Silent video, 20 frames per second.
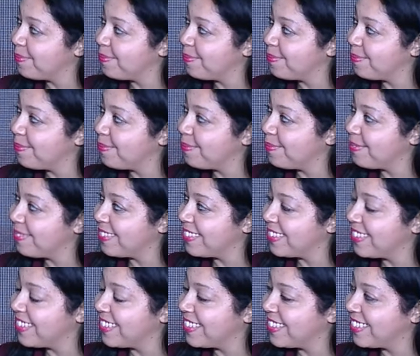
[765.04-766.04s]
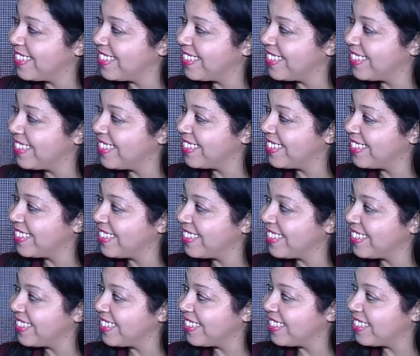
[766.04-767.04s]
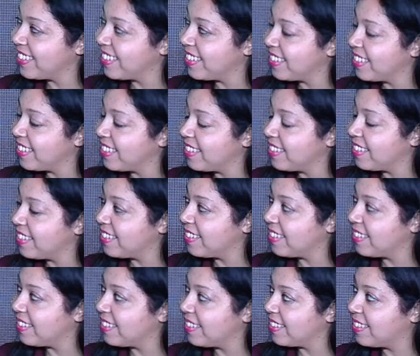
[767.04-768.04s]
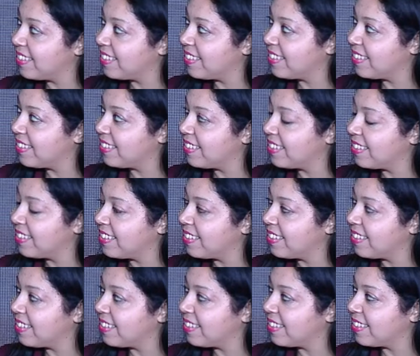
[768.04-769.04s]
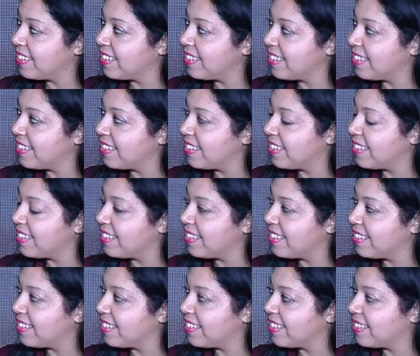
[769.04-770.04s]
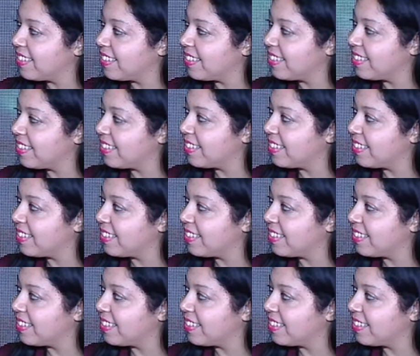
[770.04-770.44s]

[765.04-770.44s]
(silent)